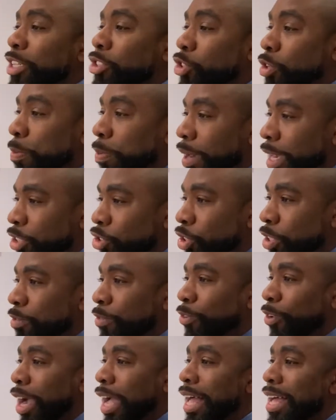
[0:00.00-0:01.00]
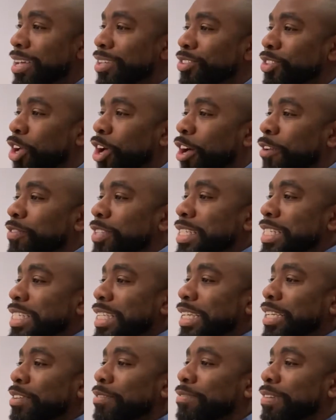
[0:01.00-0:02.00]
Major depression for us
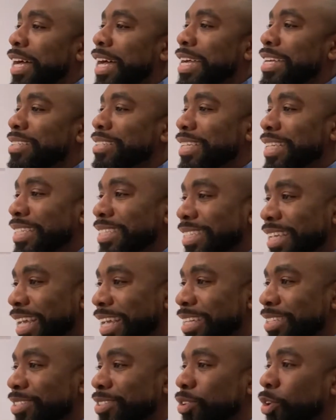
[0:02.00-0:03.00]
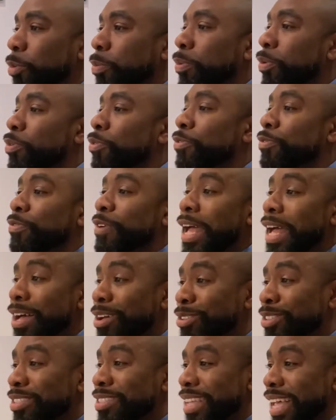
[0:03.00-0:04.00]
often signifies intense or
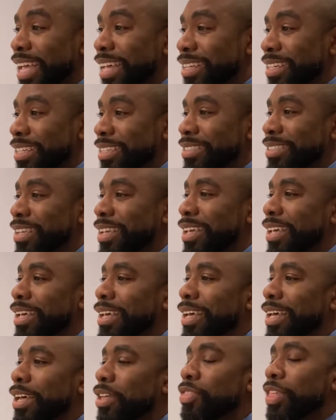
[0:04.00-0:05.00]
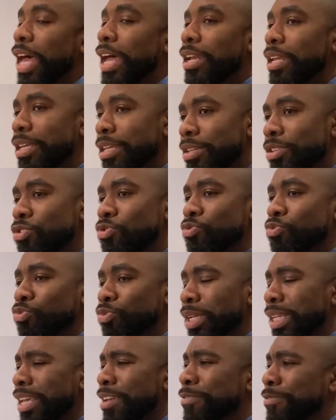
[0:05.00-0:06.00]
profound sadness that
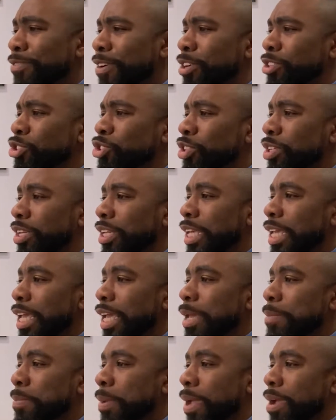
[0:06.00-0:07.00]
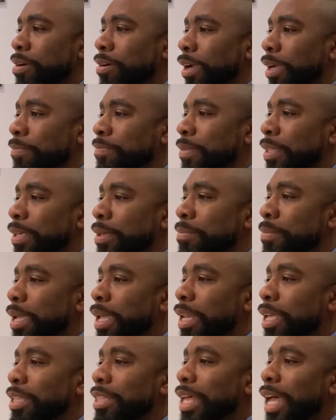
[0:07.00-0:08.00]
is really functionally impairing,
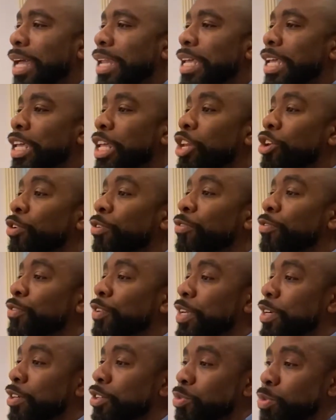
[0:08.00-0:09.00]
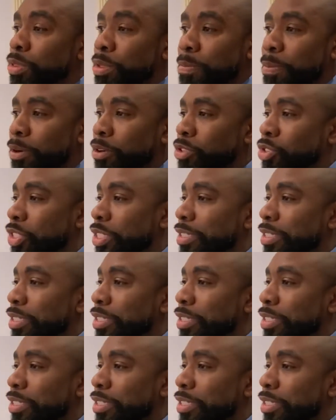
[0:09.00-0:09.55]
meaning that it interferes with a